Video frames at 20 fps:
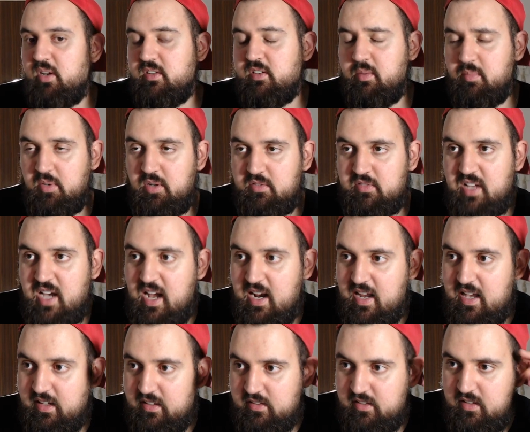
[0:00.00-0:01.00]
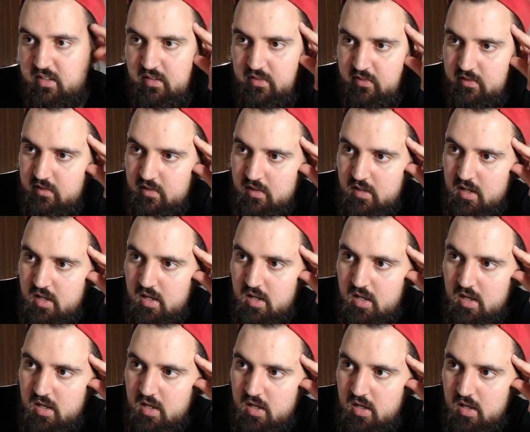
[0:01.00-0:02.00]
example of dialectics.
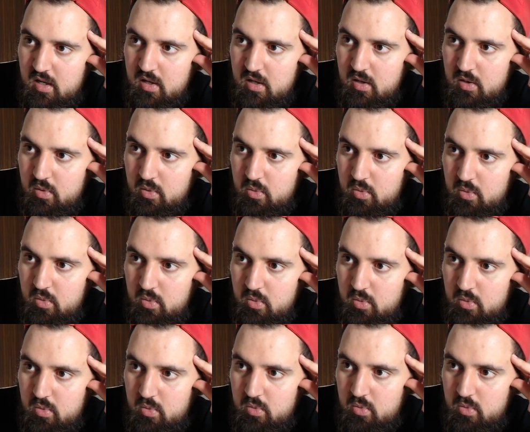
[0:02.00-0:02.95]
Uh,